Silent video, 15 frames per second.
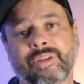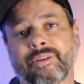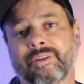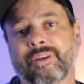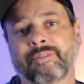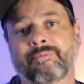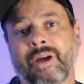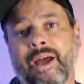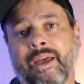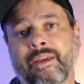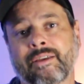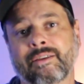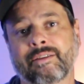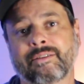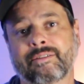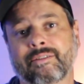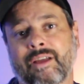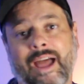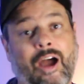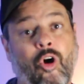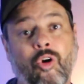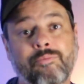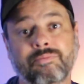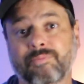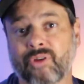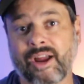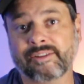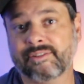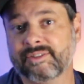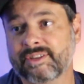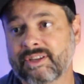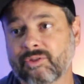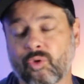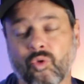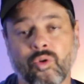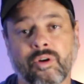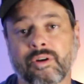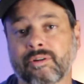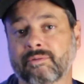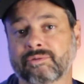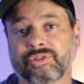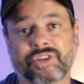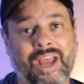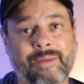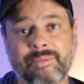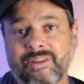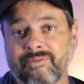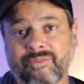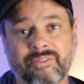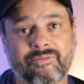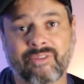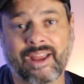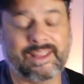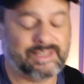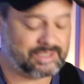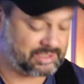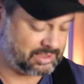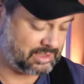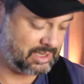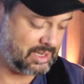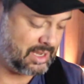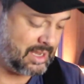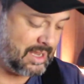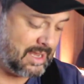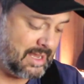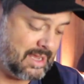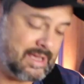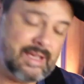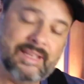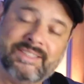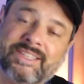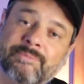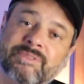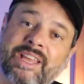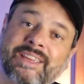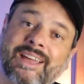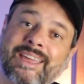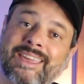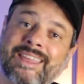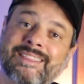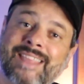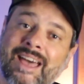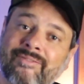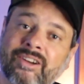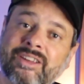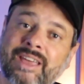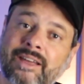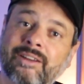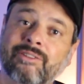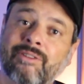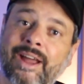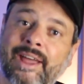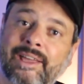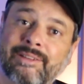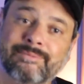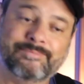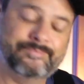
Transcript: at home practicing or jamming with friends, it seems like I can never get it right.